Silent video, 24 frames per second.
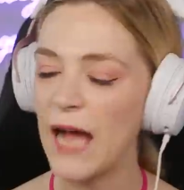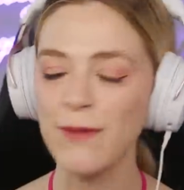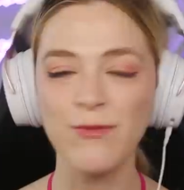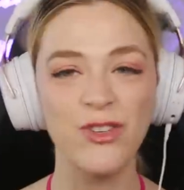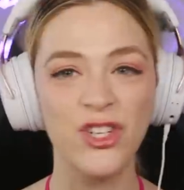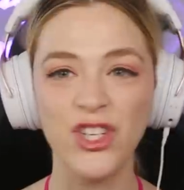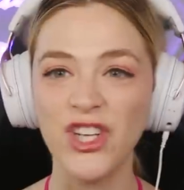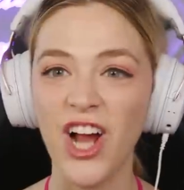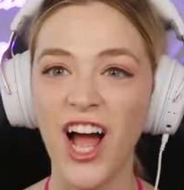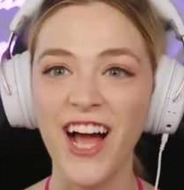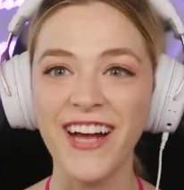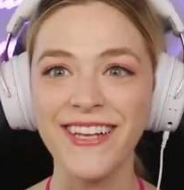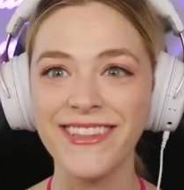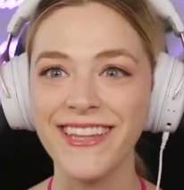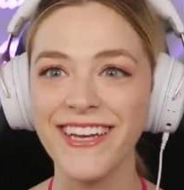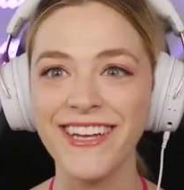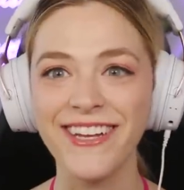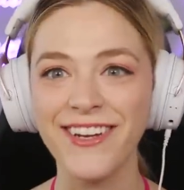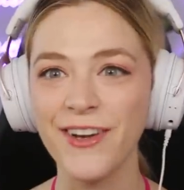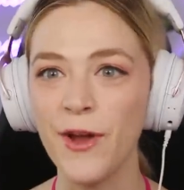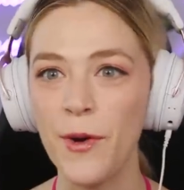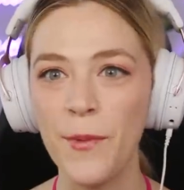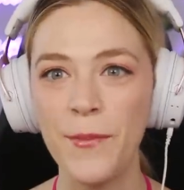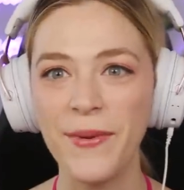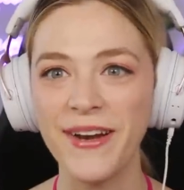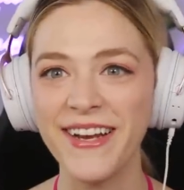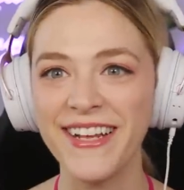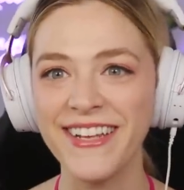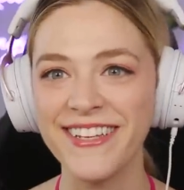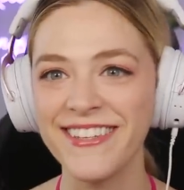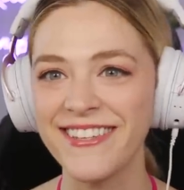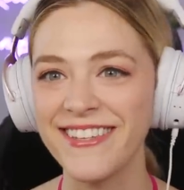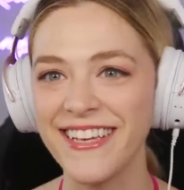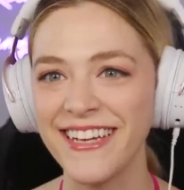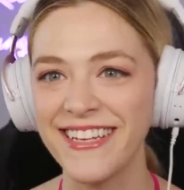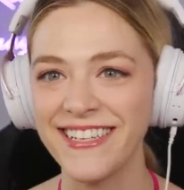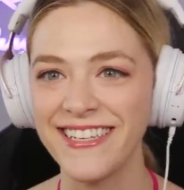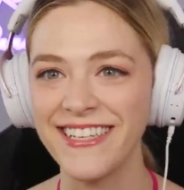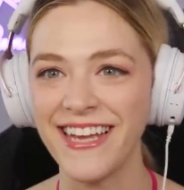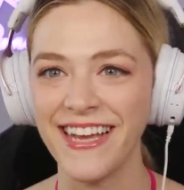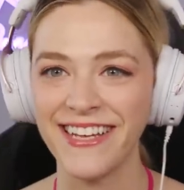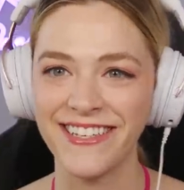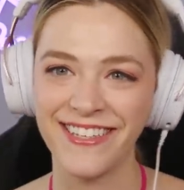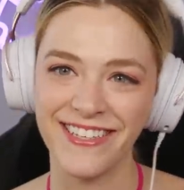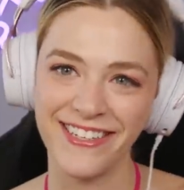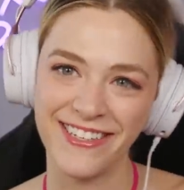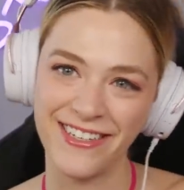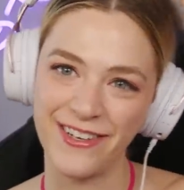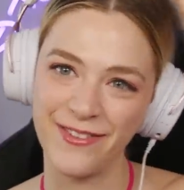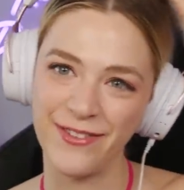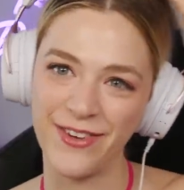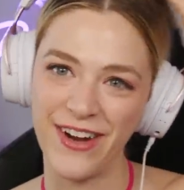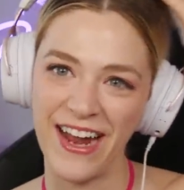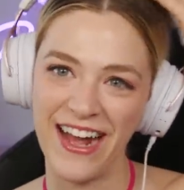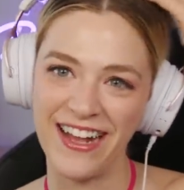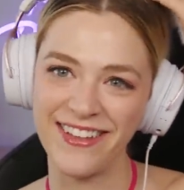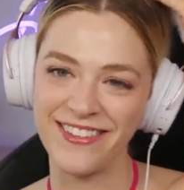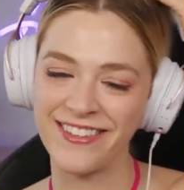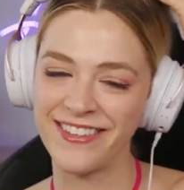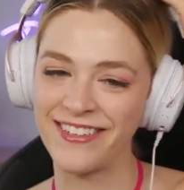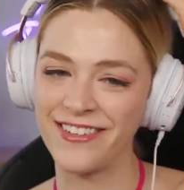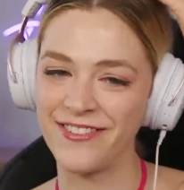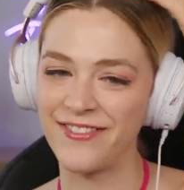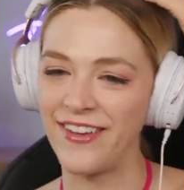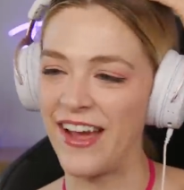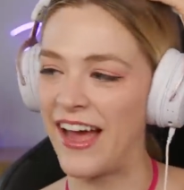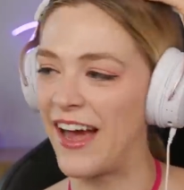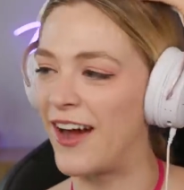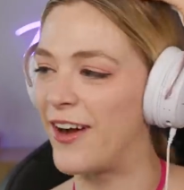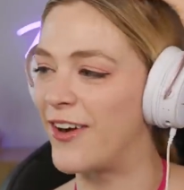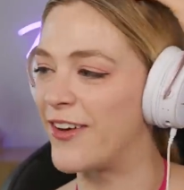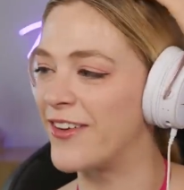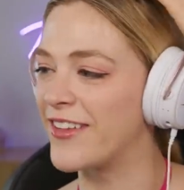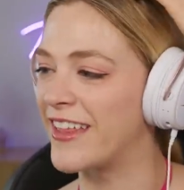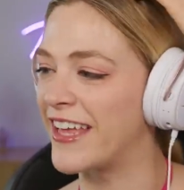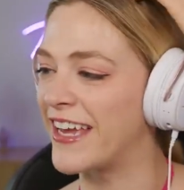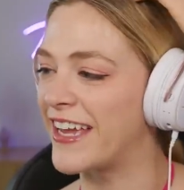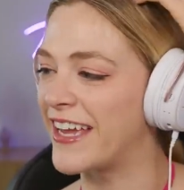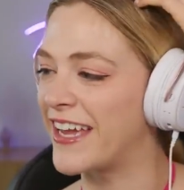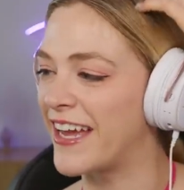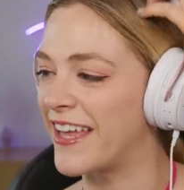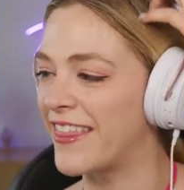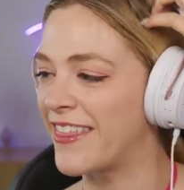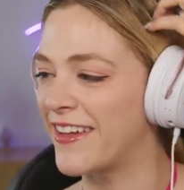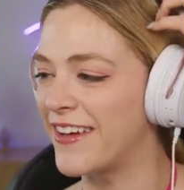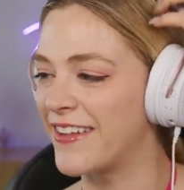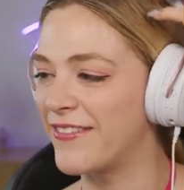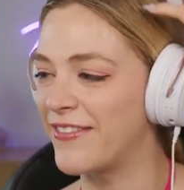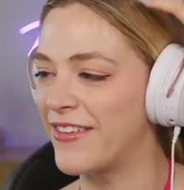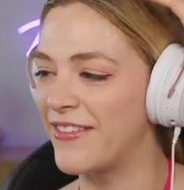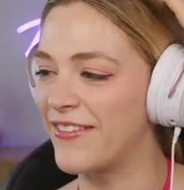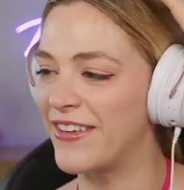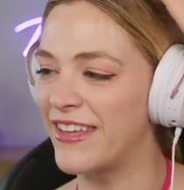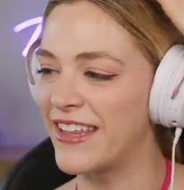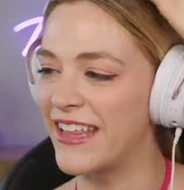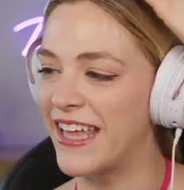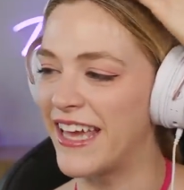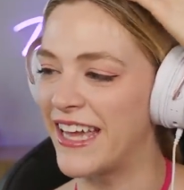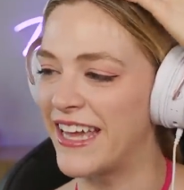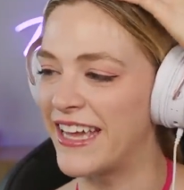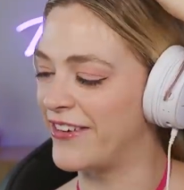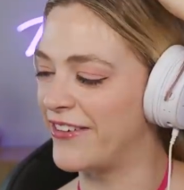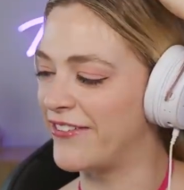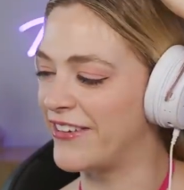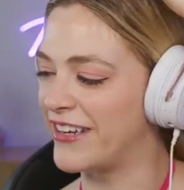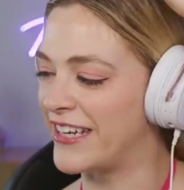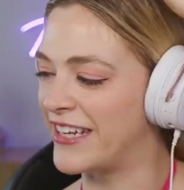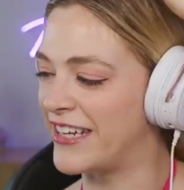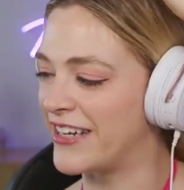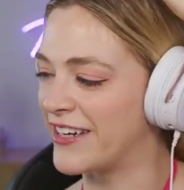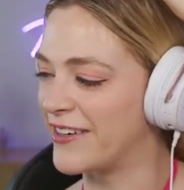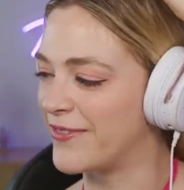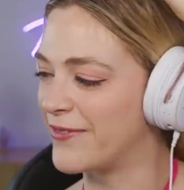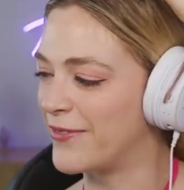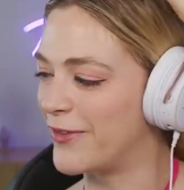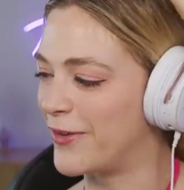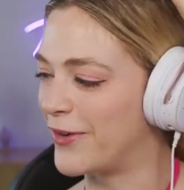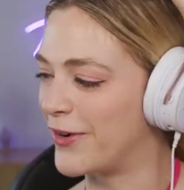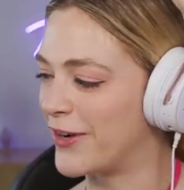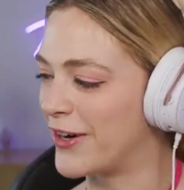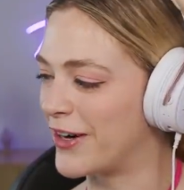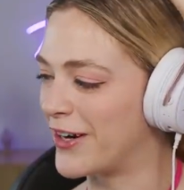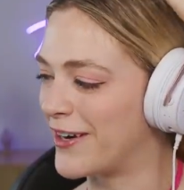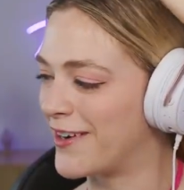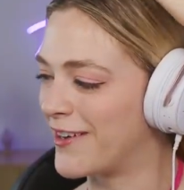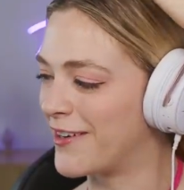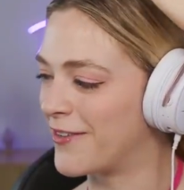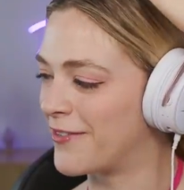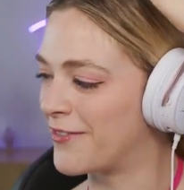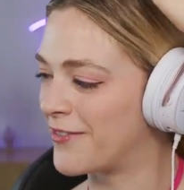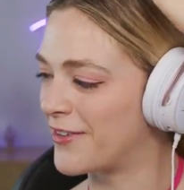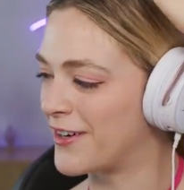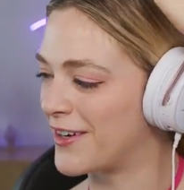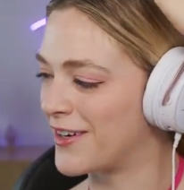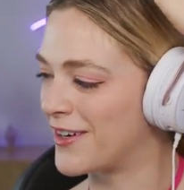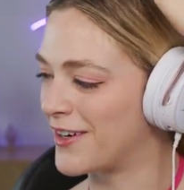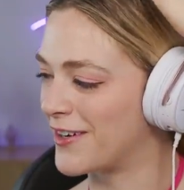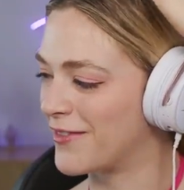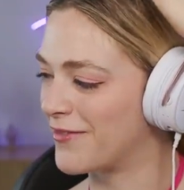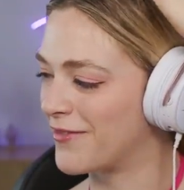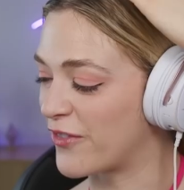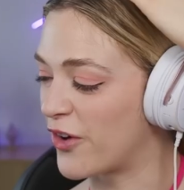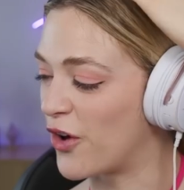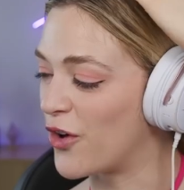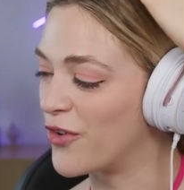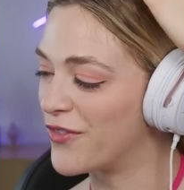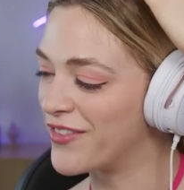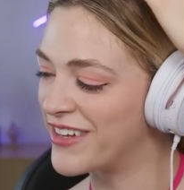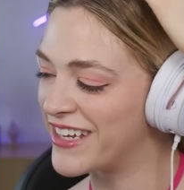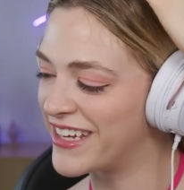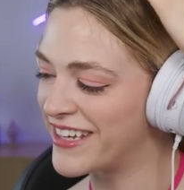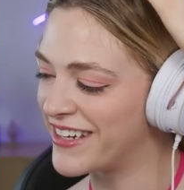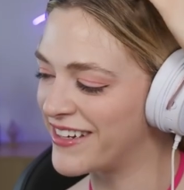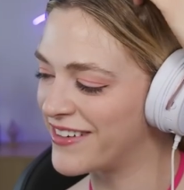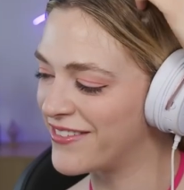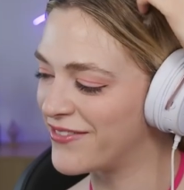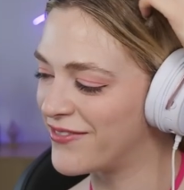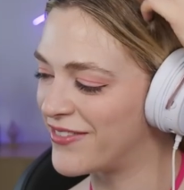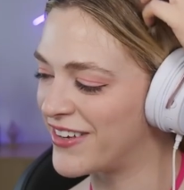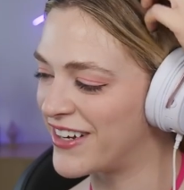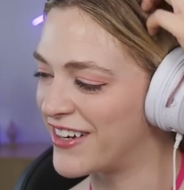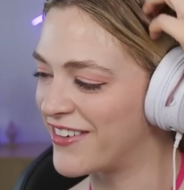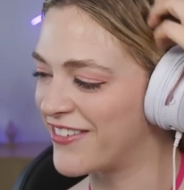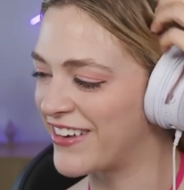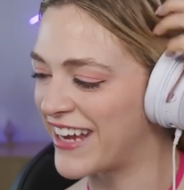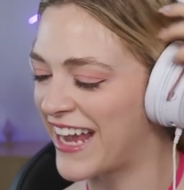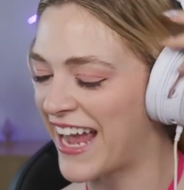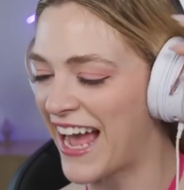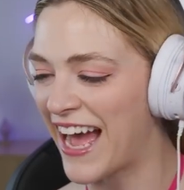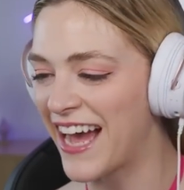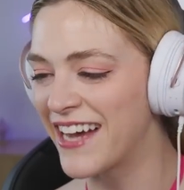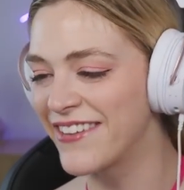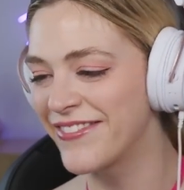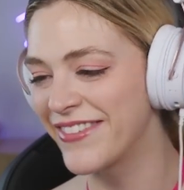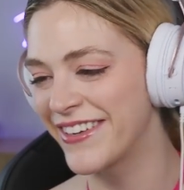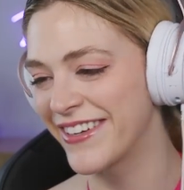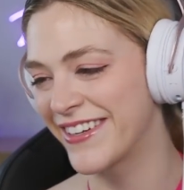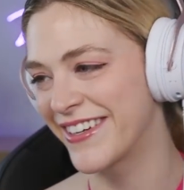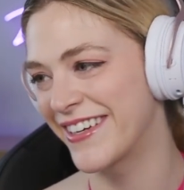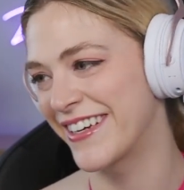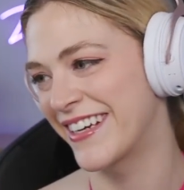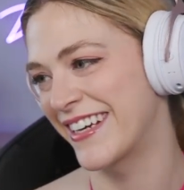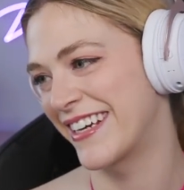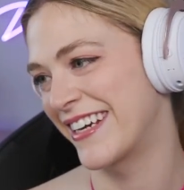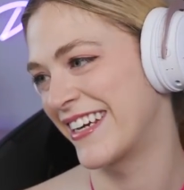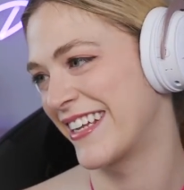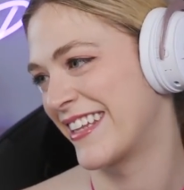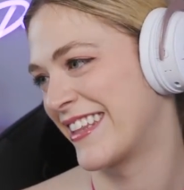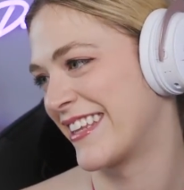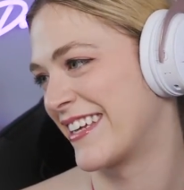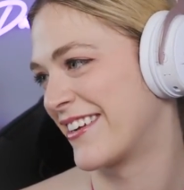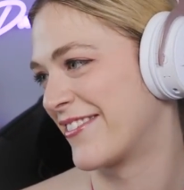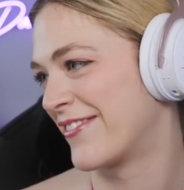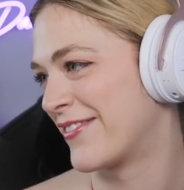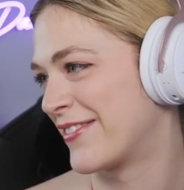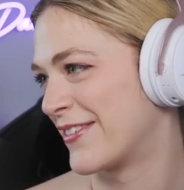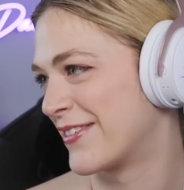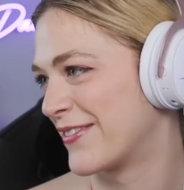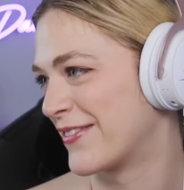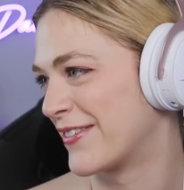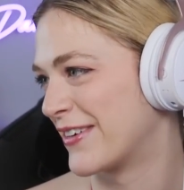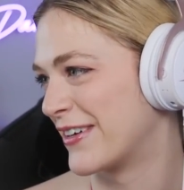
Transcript: I'm shocked that nobody is like texting texted him or asked him out. Like, I thought maybe like we would hear more from Roman, but we haven't heard anything from